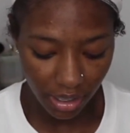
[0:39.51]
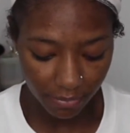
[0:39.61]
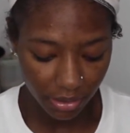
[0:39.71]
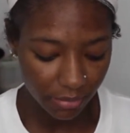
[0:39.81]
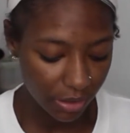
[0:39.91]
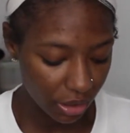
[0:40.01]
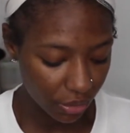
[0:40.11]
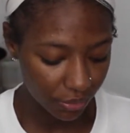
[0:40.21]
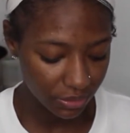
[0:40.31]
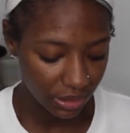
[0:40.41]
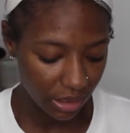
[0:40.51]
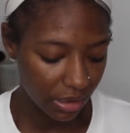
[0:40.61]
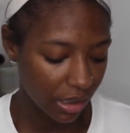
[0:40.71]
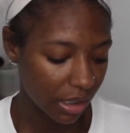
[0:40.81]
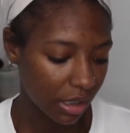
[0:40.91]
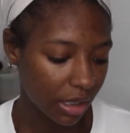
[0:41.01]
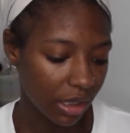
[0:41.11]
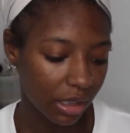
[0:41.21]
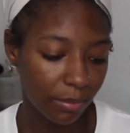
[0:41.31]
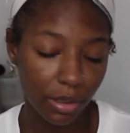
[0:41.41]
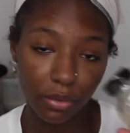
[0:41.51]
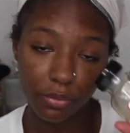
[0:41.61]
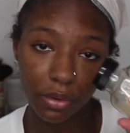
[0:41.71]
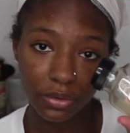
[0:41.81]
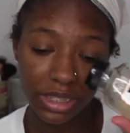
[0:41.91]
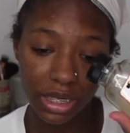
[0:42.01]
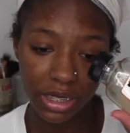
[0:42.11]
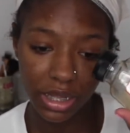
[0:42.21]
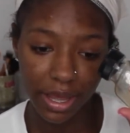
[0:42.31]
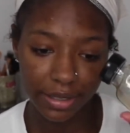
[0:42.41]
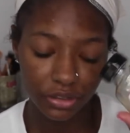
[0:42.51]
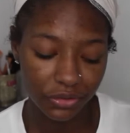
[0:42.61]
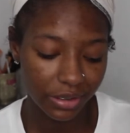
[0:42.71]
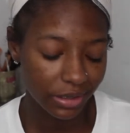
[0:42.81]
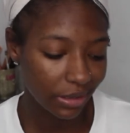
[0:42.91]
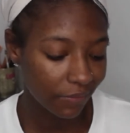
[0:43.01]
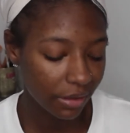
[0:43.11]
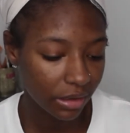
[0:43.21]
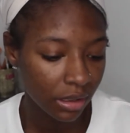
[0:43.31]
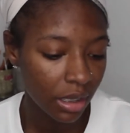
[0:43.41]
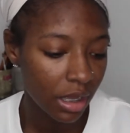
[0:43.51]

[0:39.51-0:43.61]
I'm going to be using the Camilla Rose Honey Hydrate leave-in